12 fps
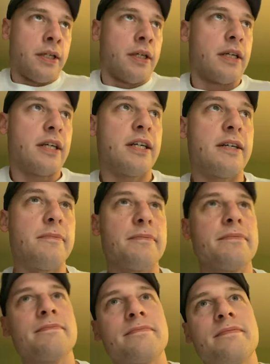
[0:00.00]

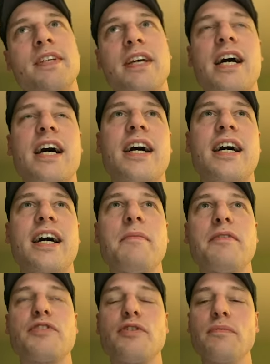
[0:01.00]
I'm
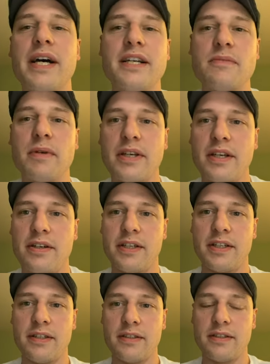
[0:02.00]
of two minds about
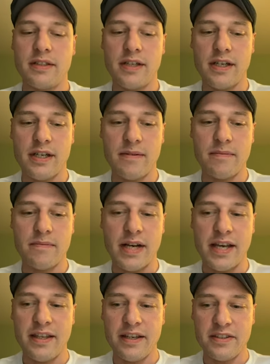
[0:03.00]
calculators.
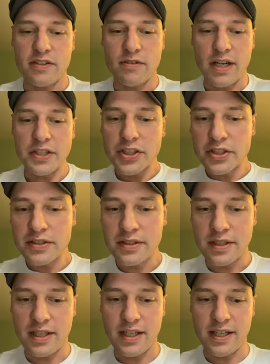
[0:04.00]
I think it's a crutch
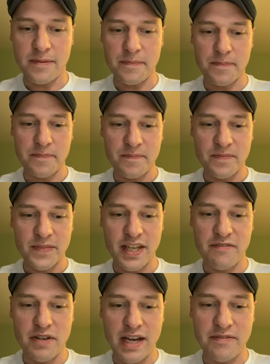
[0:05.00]

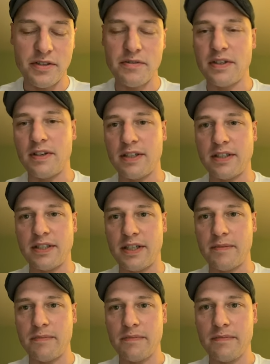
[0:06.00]
if you have to use it all the
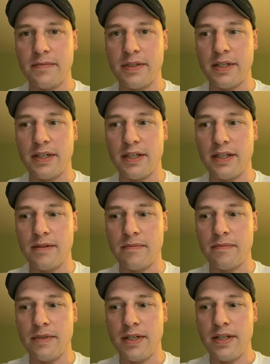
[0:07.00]
time.
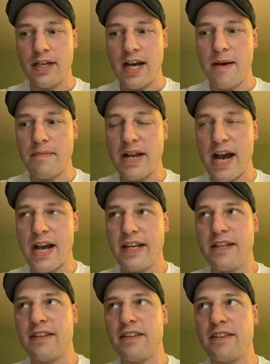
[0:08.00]
I'm not
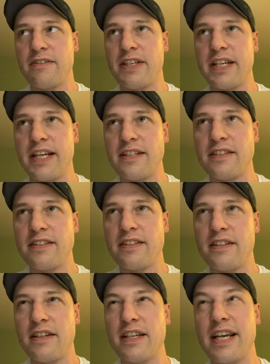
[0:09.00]
in theory against
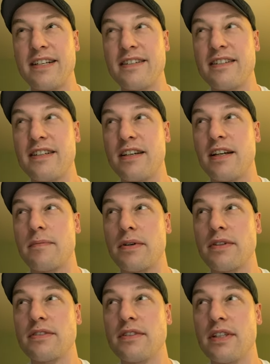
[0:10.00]
it on a
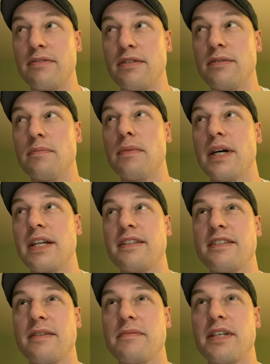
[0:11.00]
personal level, but at the
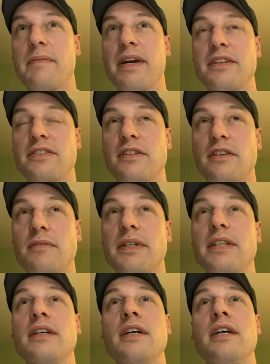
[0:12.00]
same time, at a
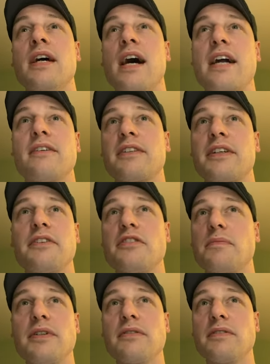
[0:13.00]
tournament, I don't think you should
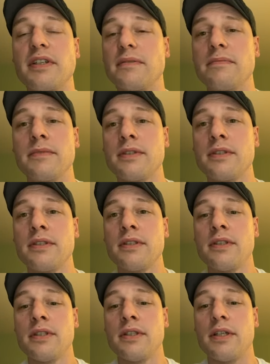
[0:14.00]
be using
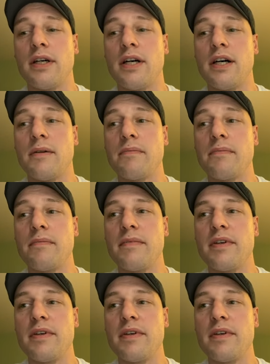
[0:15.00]
them.